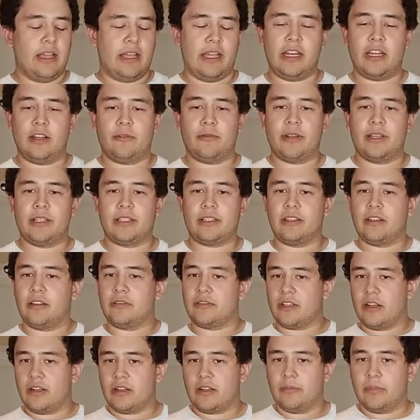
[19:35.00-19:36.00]
Anyways,
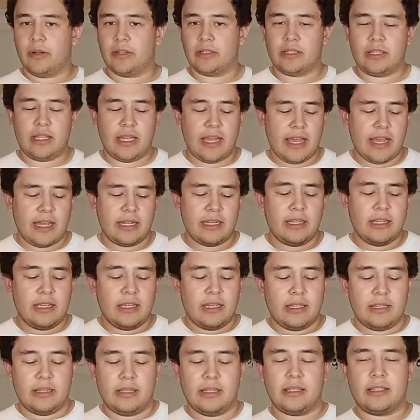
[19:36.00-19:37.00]
enough talk about that.
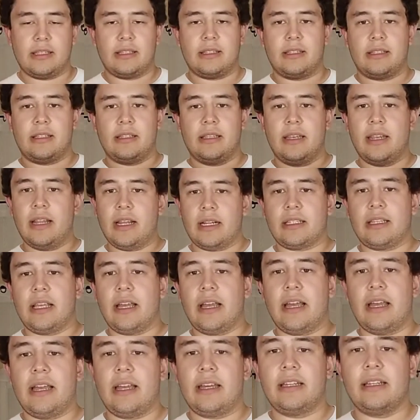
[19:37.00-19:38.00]
This next
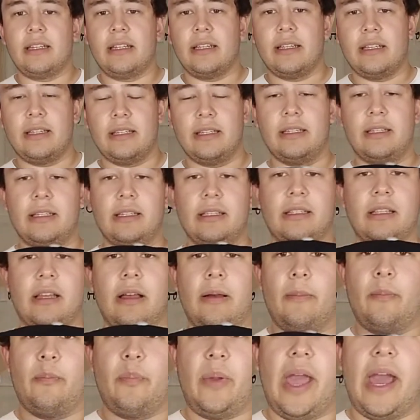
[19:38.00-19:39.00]
hat is
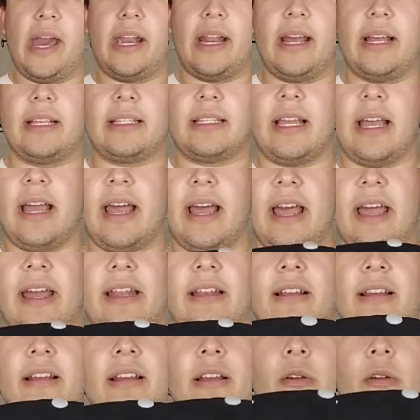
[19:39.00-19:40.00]
a badass hat.